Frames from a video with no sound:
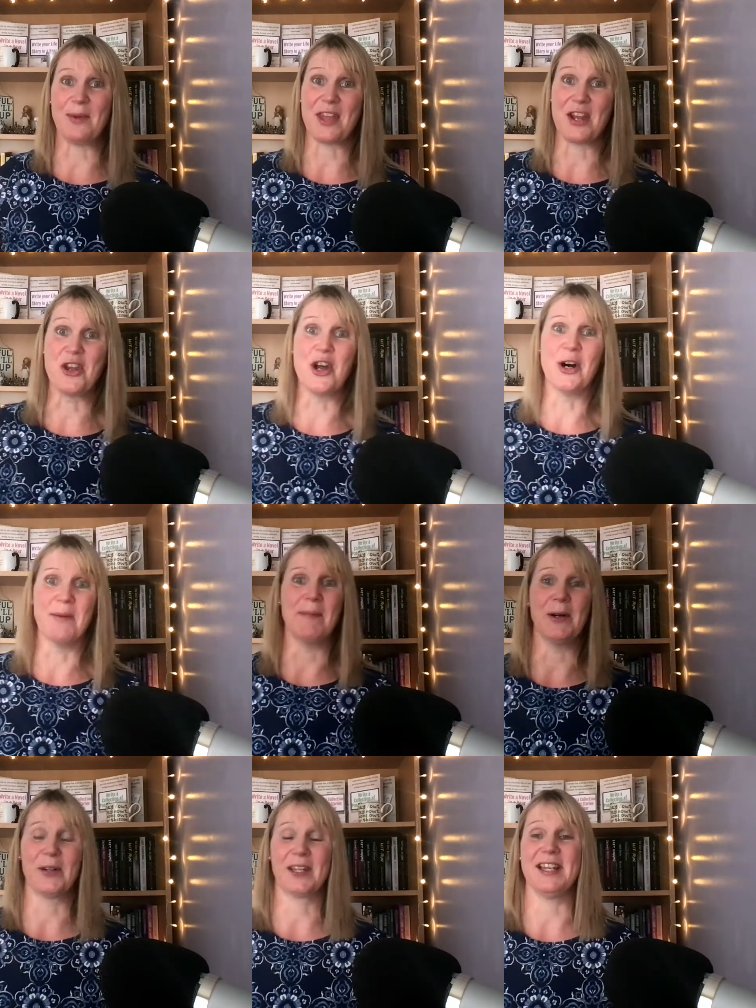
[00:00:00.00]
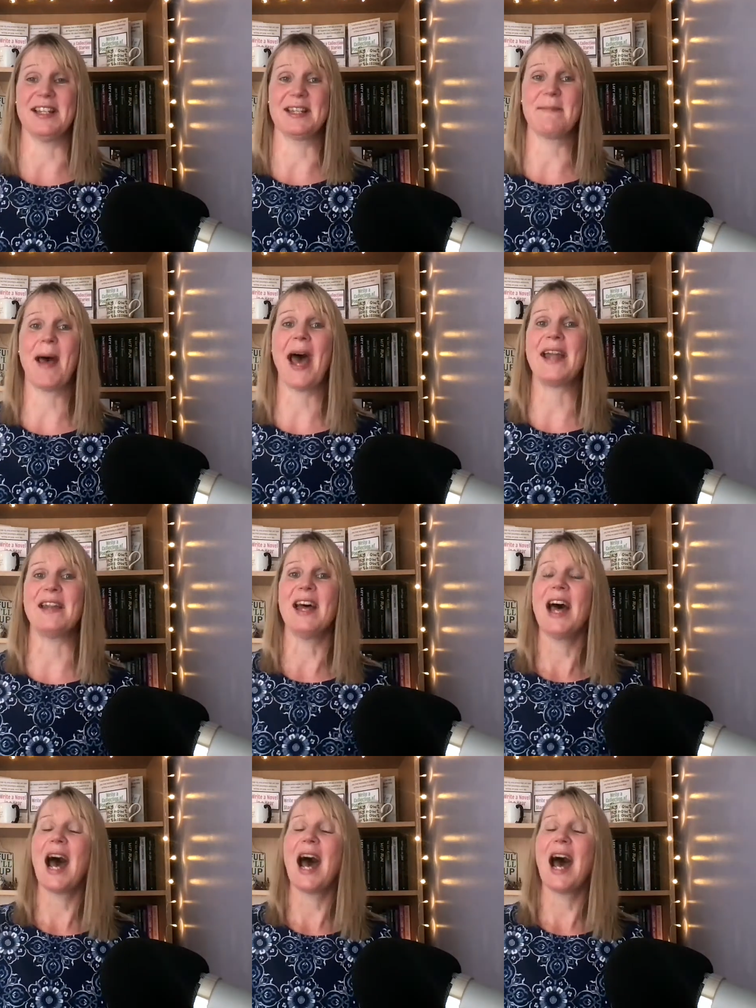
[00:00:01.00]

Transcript: with a notebook and a pen.